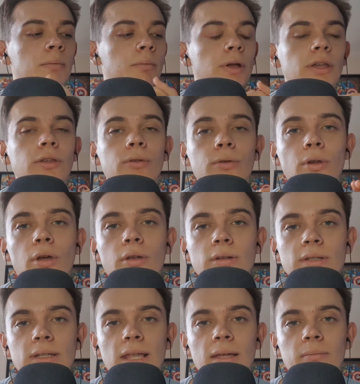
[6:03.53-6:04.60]
But you're not
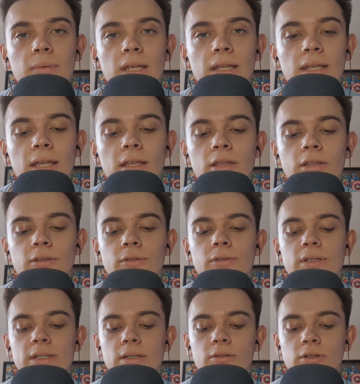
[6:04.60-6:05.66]
onto that bit yet.
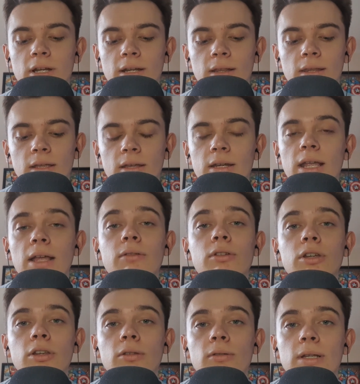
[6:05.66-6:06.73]
You're still trying to learn how
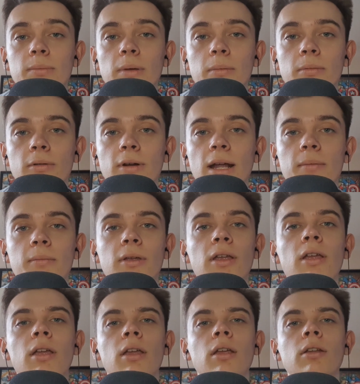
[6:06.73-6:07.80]
to use bubble wrap.
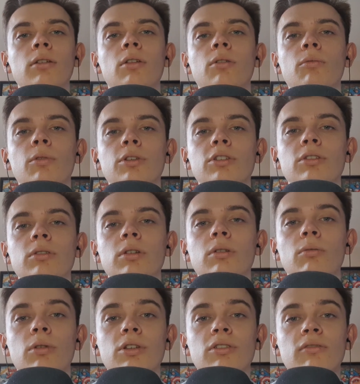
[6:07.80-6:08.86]
Not once you
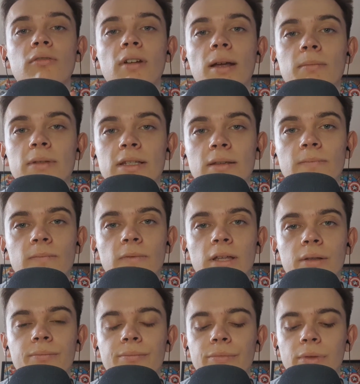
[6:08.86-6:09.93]
do, once you've wrapped
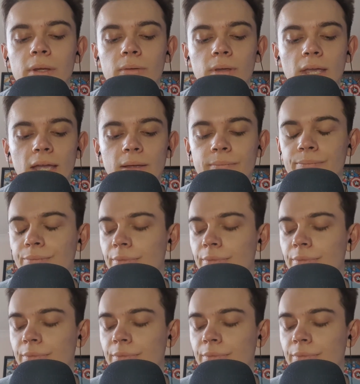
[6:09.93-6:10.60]
something. Okay?